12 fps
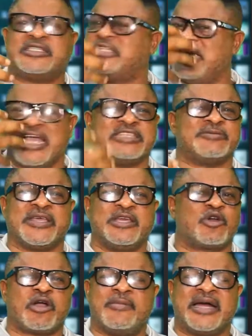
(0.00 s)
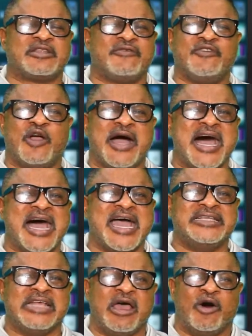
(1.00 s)
tears begin to come out of your
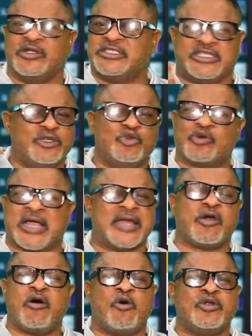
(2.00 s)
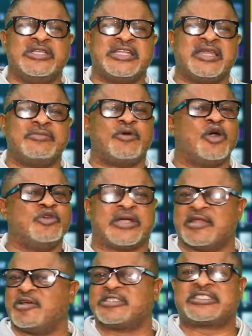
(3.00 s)
eyes, until you cannot hold it anymore, you
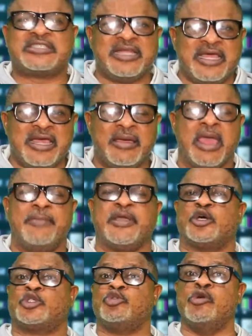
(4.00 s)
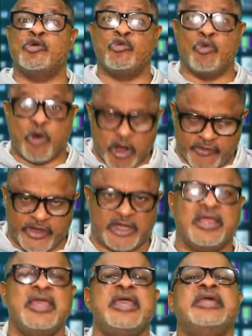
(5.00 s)
cannot sleep because you are worried.
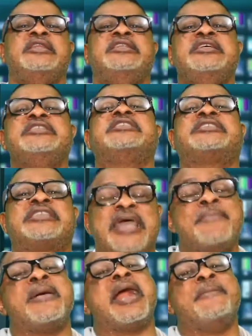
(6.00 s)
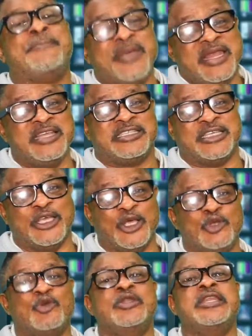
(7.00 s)
The same ability
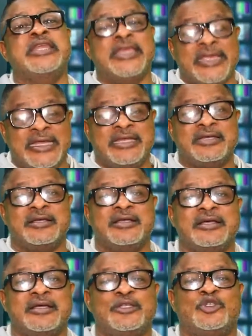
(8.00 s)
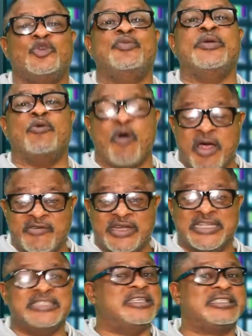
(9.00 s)
you need to be
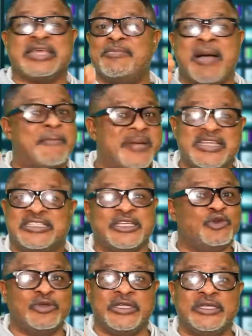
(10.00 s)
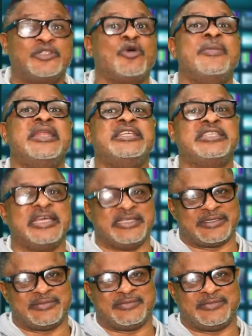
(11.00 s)
worried is the same ability you need to meditate.